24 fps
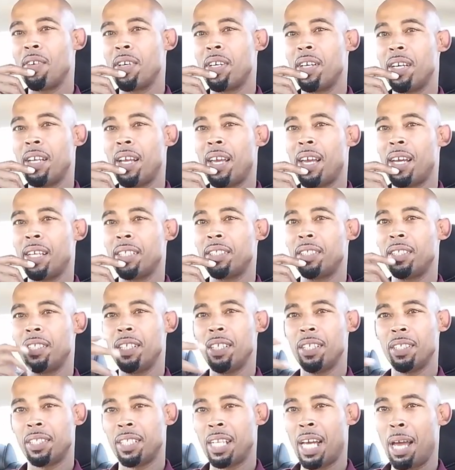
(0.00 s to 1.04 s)
a good answer,
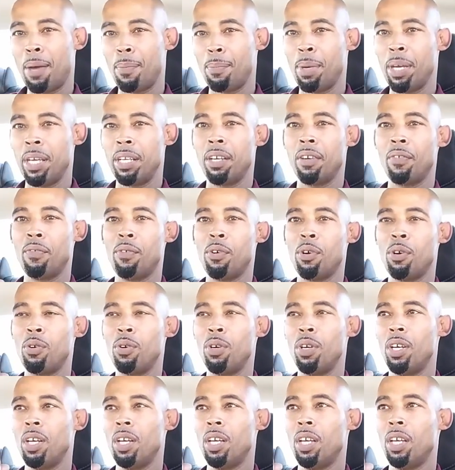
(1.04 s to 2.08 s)
it's not
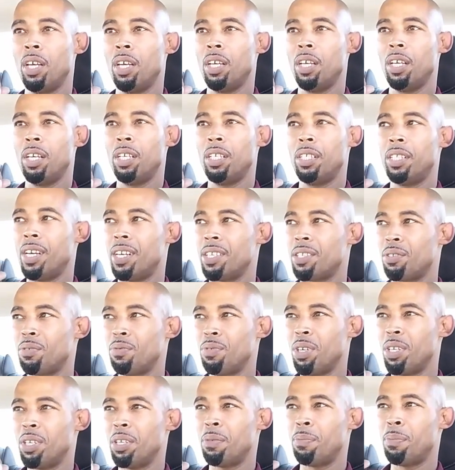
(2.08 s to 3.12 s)
meaningful, it doesn't
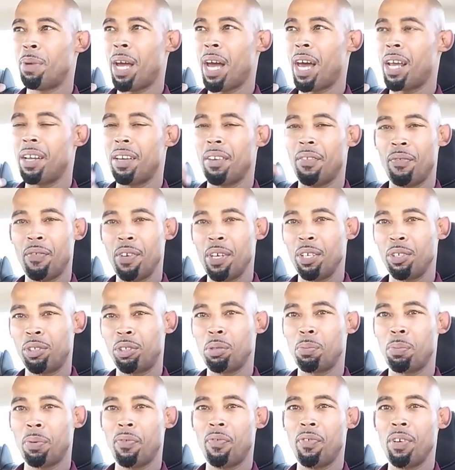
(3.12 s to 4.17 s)
really matter, it feels
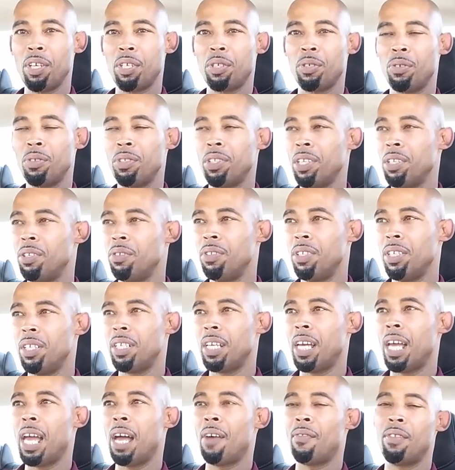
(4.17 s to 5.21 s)
superficial, then you need
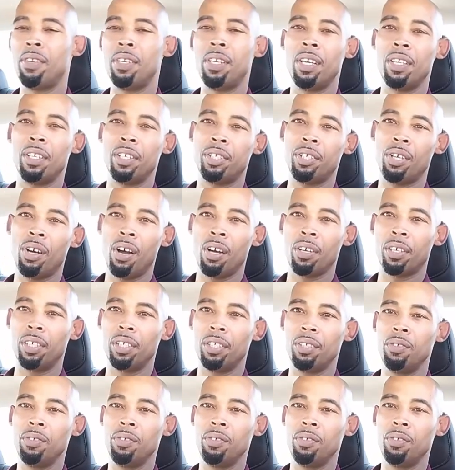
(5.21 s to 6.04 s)
to have another target.